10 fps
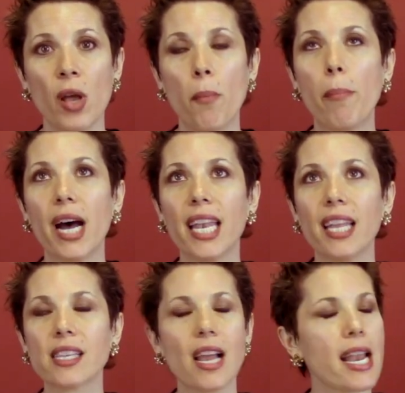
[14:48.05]
But
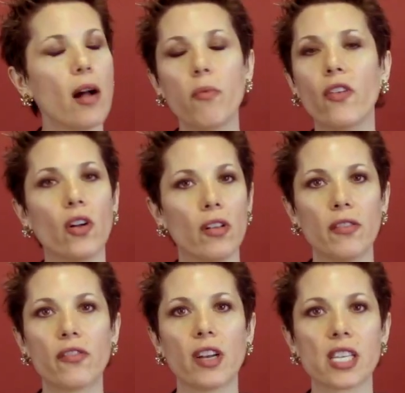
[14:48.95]
it's not helpful
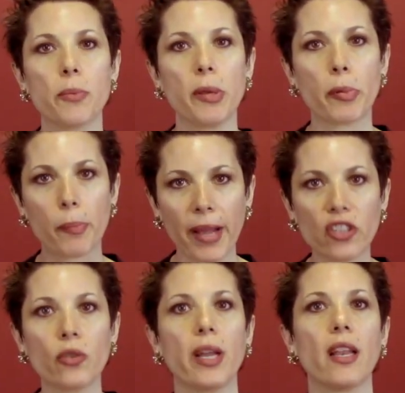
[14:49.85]
for us to be
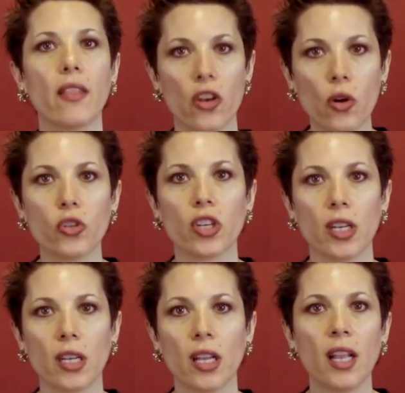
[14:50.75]
perpetuating the
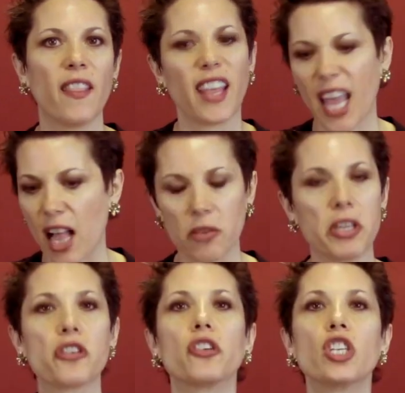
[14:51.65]
notion that
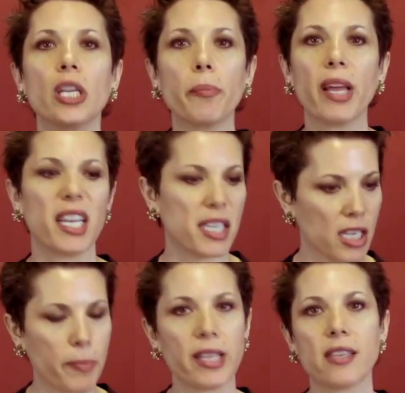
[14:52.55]
calories are cheap and it's
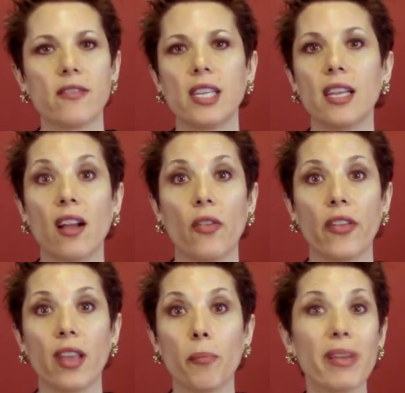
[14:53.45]
expensive to eat
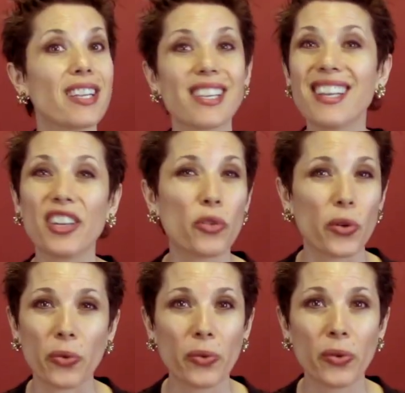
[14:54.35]
healthy because it's not
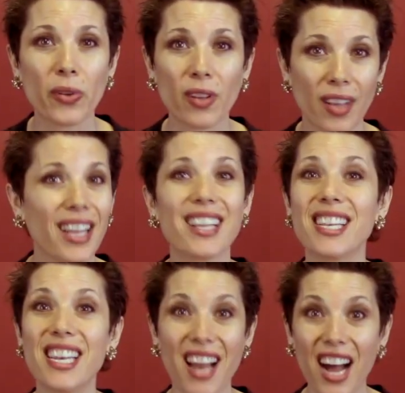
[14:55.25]
true. It's
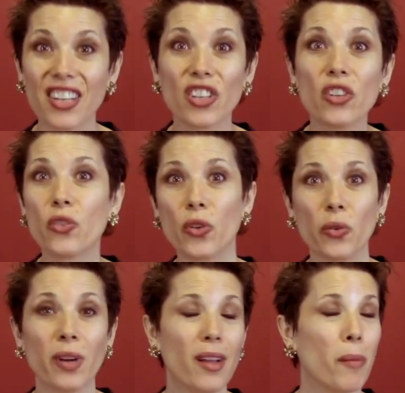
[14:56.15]
not
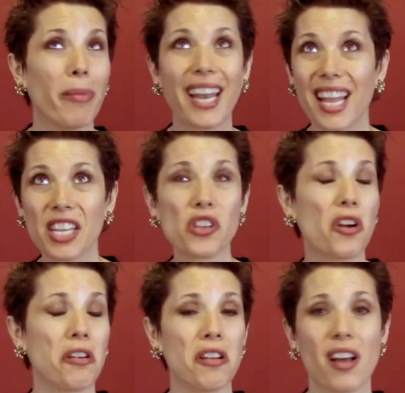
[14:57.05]
true. Bananas
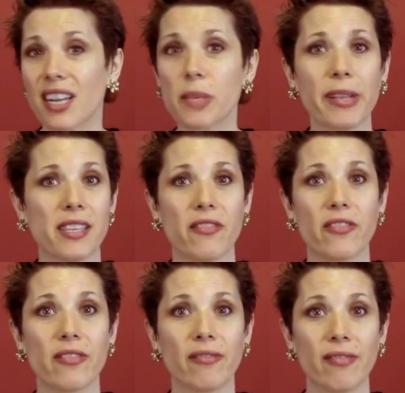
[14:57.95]
are not
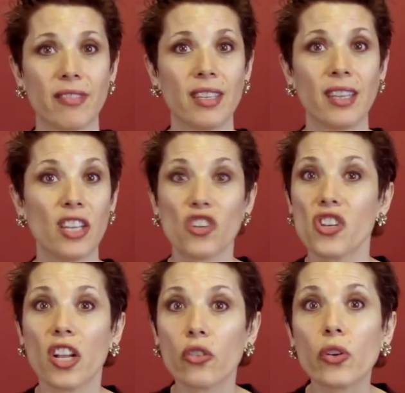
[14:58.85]
expensive. It's just
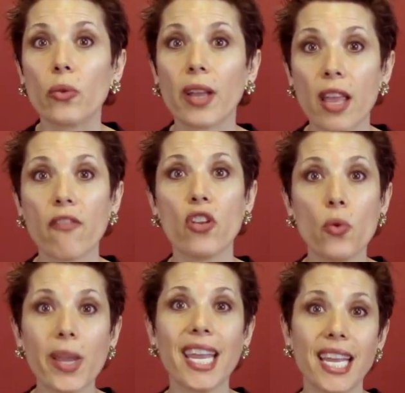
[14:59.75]
not true. If
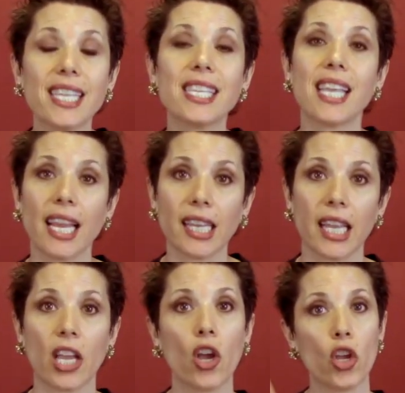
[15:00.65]
you eat
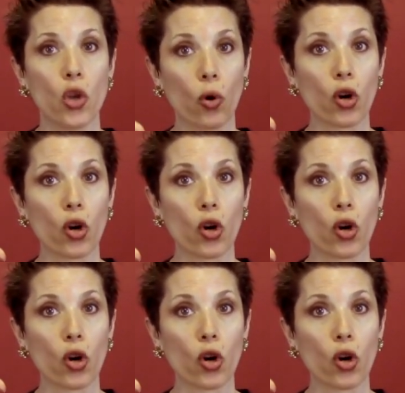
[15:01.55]
sanely, your